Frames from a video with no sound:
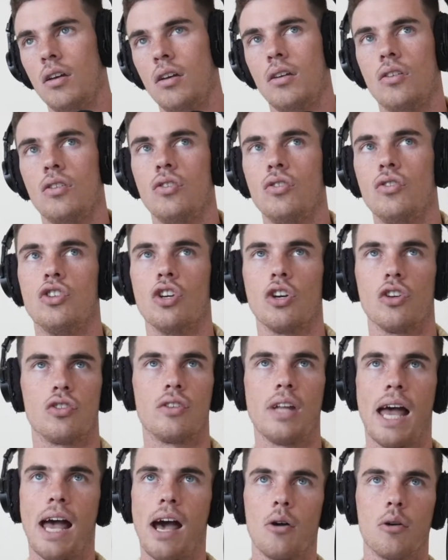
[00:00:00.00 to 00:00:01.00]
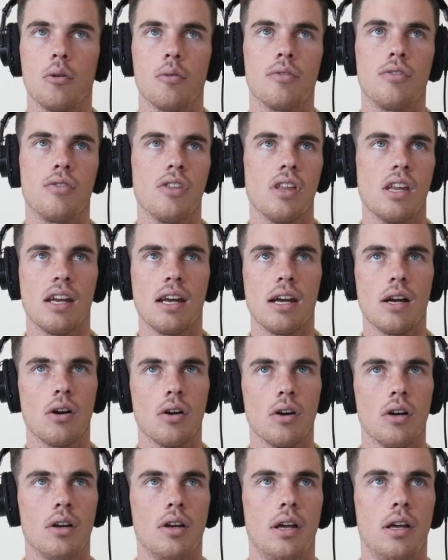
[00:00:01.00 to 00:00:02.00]
just out of thin air,
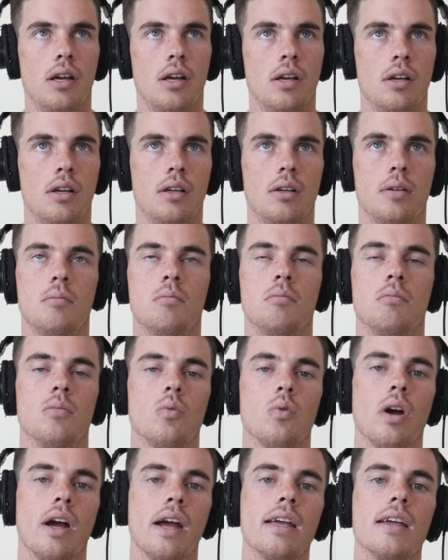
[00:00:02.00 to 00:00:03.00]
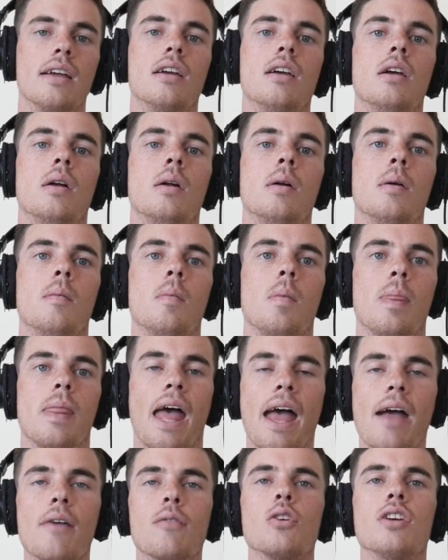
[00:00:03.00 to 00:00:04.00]
right?
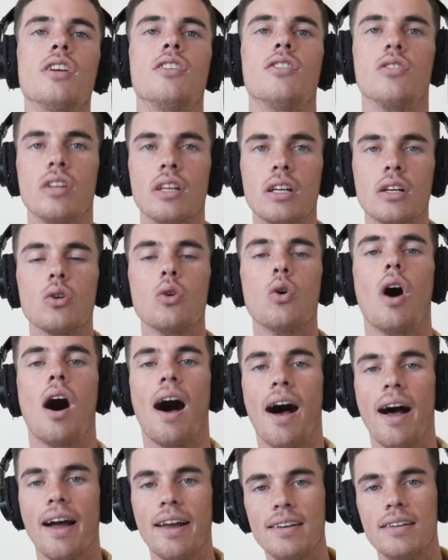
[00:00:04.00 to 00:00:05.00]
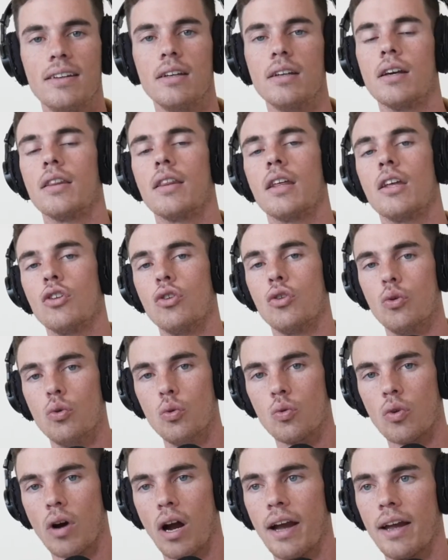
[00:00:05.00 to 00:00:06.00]
Every single idea that you
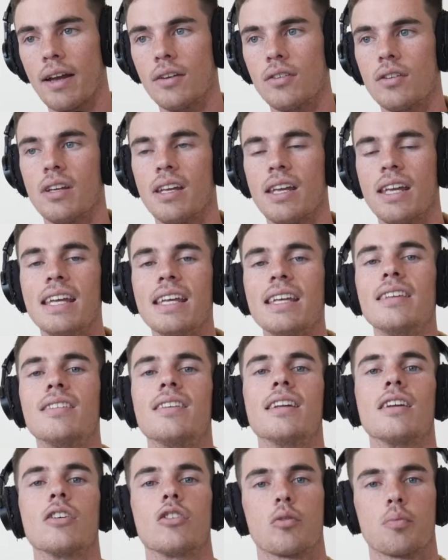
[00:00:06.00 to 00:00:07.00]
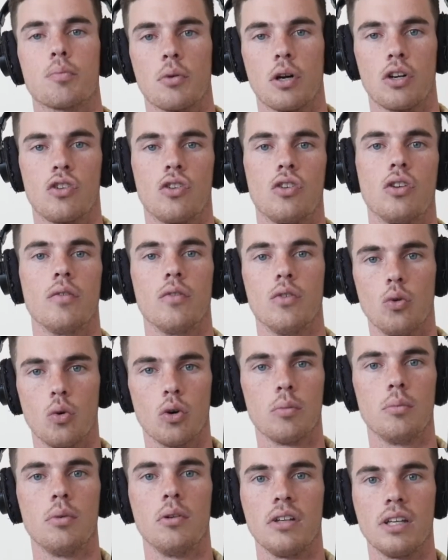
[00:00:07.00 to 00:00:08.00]
write is an expression of your
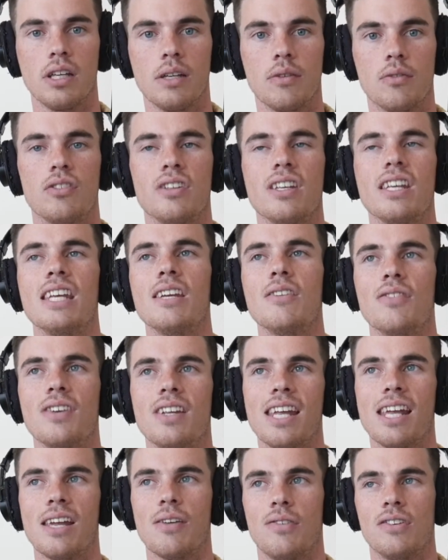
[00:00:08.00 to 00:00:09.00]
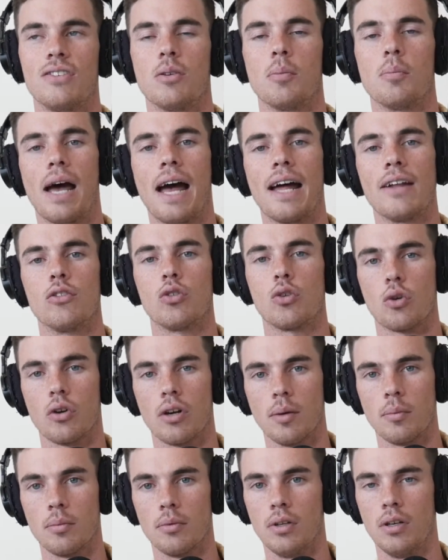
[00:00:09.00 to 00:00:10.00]
beliefs, even if it's a bad script.